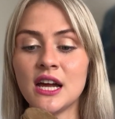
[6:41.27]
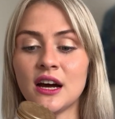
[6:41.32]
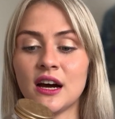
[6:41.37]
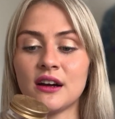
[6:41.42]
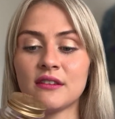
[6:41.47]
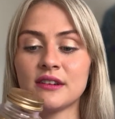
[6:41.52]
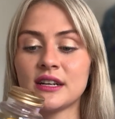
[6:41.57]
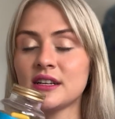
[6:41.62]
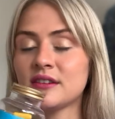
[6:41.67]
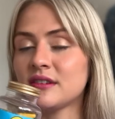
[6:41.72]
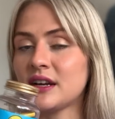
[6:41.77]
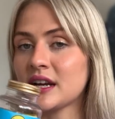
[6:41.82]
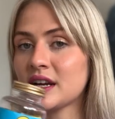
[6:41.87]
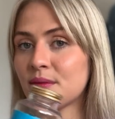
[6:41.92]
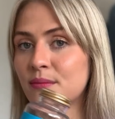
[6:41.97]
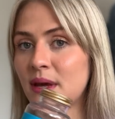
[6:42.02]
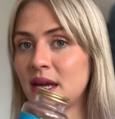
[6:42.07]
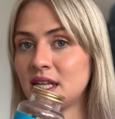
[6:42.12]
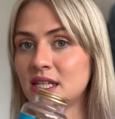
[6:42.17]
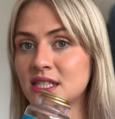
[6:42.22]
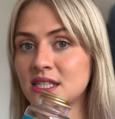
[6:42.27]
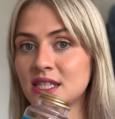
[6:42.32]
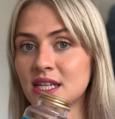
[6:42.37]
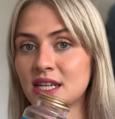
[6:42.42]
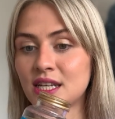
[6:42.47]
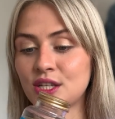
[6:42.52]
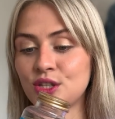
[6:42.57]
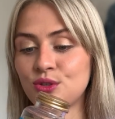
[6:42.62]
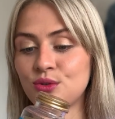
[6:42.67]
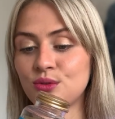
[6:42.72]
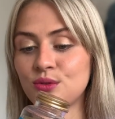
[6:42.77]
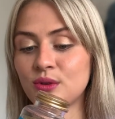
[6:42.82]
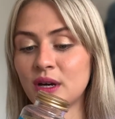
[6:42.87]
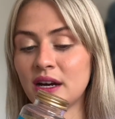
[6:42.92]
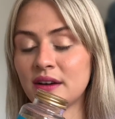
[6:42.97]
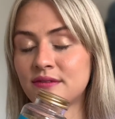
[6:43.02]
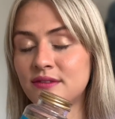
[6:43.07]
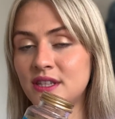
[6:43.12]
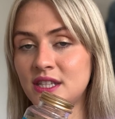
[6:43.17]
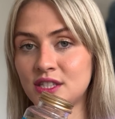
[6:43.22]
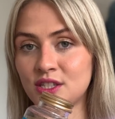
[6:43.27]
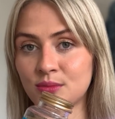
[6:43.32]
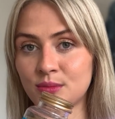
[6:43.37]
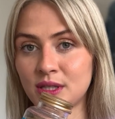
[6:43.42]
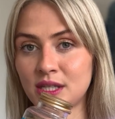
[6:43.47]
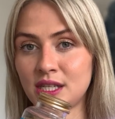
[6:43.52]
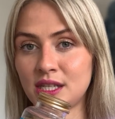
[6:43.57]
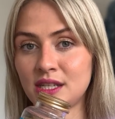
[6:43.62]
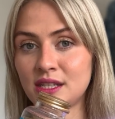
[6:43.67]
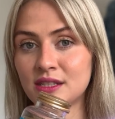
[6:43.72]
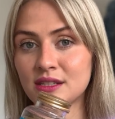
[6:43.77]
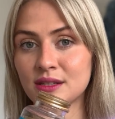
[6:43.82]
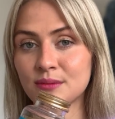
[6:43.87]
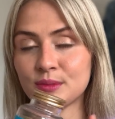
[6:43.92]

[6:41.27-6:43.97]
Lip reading: I really recommend you have some of these,